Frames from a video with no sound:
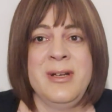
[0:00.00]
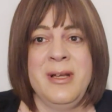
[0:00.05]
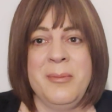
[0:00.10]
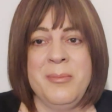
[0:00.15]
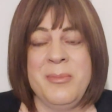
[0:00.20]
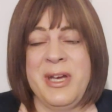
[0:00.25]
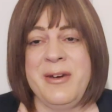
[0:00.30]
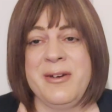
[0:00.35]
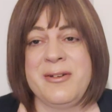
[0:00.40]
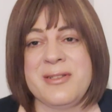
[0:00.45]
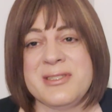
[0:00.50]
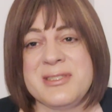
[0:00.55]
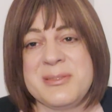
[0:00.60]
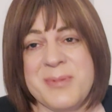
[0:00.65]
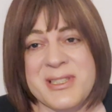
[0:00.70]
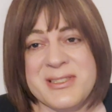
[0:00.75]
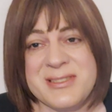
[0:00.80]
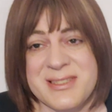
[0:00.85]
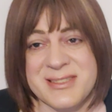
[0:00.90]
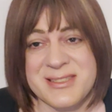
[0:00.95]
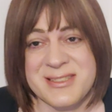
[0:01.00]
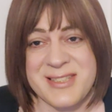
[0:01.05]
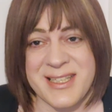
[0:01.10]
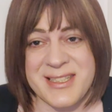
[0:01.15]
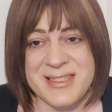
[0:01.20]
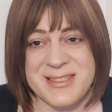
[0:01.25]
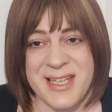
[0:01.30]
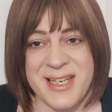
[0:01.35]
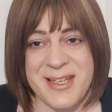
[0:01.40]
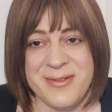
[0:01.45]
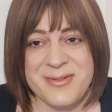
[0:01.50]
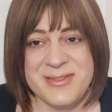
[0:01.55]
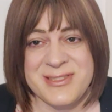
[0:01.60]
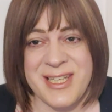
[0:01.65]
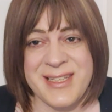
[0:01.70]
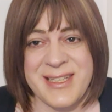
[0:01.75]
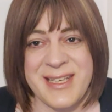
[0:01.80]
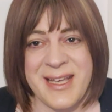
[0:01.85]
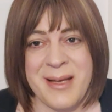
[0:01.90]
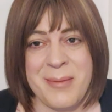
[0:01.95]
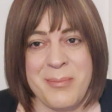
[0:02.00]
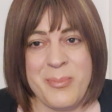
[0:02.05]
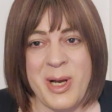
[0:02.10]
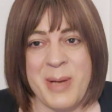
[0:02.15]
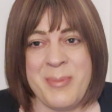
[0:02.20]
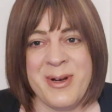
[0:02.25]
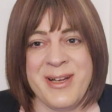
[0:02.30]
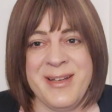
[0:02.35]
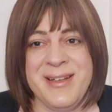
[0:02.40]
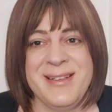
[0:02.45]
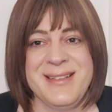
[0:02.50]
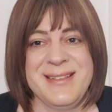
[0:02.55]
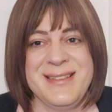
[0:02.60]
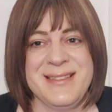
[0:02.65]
Merry Christmas and stay safe. Take care. Bye-bye.